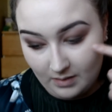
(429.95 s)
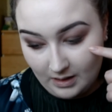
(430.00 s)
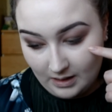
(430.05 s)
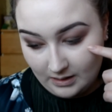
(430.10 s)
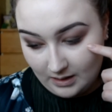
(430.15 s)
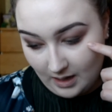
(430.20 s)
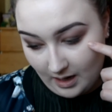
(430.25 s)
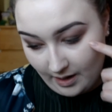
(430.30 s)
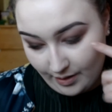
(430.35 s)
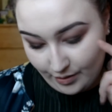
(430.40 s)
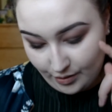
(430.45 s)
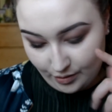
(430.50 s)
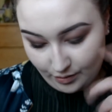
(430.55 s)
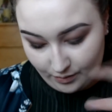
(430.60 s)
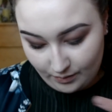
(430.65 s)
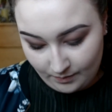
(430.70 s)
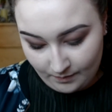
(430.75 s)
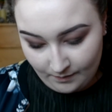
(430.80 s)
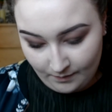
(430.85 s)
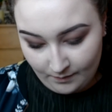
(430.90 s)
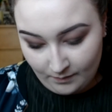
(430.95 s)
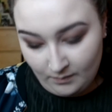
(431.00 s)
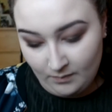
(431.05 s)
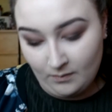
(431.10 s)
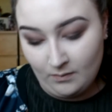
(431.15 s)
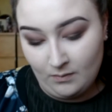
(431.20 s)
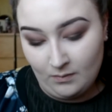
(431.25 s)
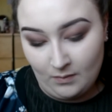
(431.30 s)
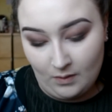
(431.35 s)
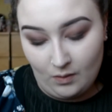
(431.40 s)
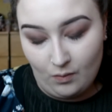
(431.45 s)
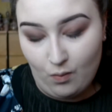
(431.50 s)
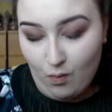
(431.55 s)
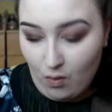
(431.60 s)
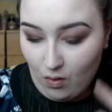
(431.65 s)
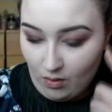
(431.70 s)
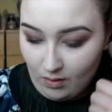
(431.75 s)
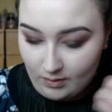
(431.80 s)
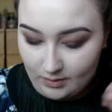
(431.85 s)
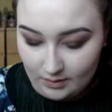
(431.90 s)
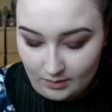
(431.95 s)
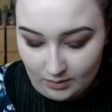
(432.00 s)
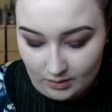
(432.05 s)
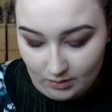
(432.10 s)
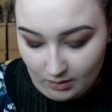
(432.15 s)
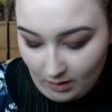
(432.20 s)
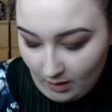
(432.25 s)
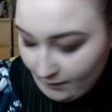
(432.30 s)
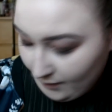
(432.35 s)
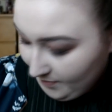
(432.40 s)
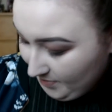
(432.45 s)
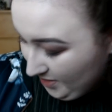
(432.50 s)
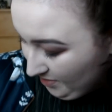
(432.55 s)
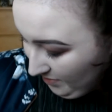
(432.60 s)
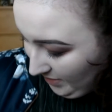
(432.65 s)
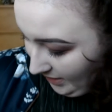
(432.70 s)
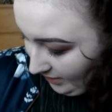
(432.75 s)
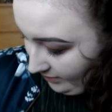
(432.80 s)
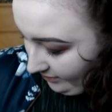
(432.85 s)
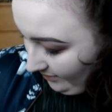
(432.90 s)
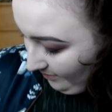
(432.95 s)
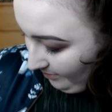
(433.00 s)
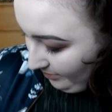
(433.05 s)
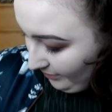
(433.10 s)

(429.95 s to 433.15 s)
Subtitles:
this eye just watered and took off a bit of makeup.